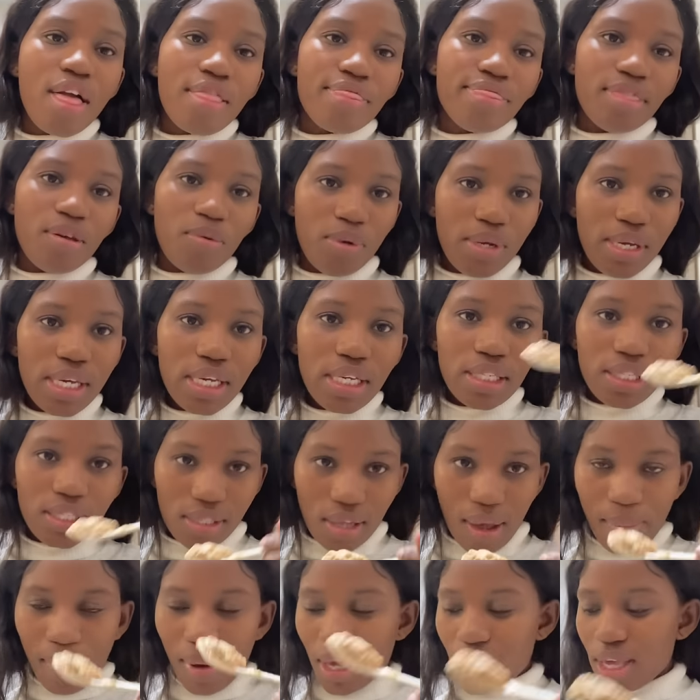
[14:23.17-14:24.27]
then we eat
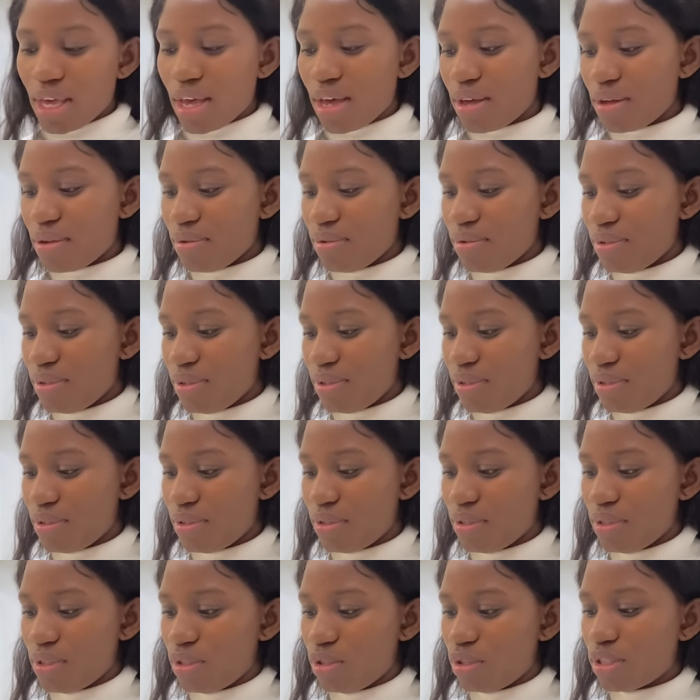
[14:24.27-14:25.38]
supper here
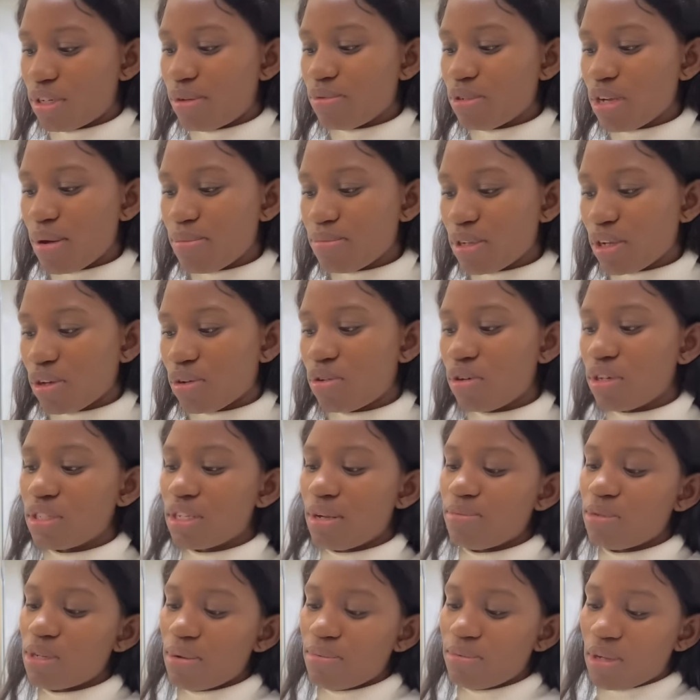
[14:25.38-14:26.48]
sometimes i cook
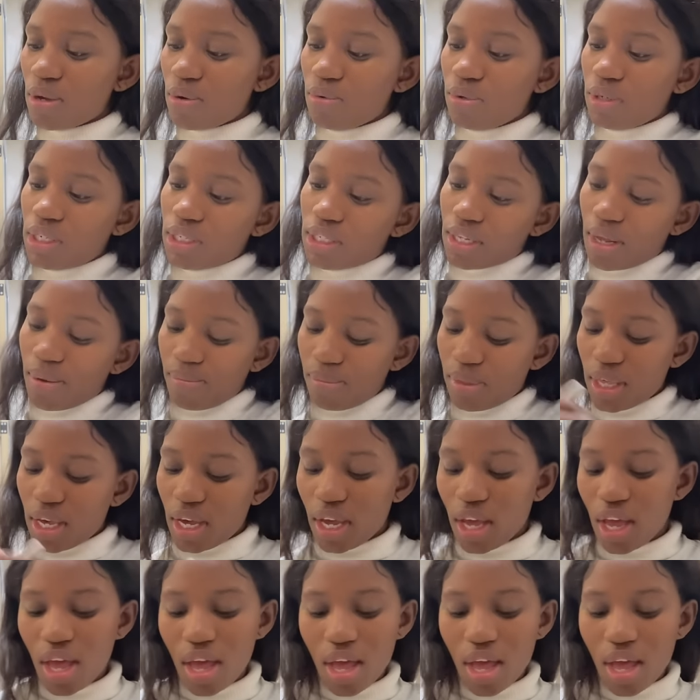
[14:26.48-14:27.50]
sometimes i order something